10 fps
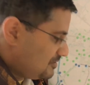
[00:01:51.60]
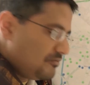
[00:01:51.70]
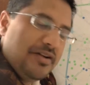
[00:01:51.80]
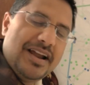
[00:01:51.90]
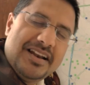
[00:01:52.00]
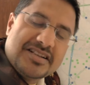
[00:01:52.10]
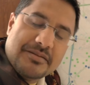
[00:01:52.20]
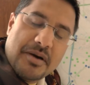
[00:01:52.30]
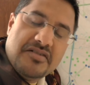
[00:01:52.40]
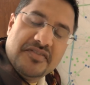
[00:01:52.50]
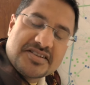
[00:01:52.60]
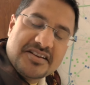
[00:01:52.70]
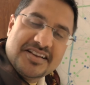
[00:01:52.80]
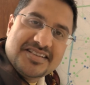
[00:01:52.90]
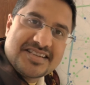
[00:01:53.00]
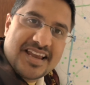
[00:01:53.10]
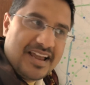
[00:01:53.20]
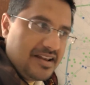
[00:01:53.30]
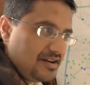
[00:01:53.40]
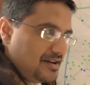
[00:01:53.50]
really some oversights
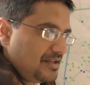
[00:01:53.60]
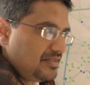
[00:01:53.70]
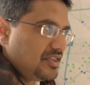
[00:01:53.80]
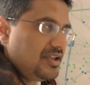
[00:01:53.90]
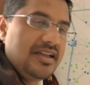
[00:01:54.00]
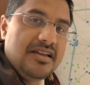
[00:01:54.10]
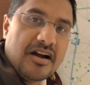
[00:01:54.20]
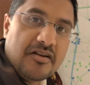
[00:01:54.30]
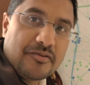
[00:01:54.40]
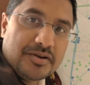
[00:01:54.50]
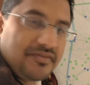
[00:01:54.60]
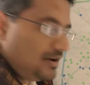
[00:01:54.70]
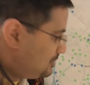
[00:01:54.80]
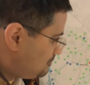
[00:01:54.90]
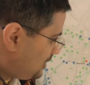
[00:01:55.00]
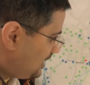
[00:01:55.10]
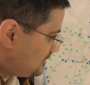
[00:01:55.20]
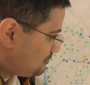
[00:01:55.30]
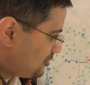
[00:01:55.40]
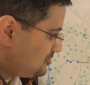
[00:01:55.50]
in the overall development
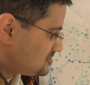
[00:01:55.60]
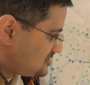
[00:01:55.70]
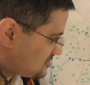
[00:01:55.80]
planning process.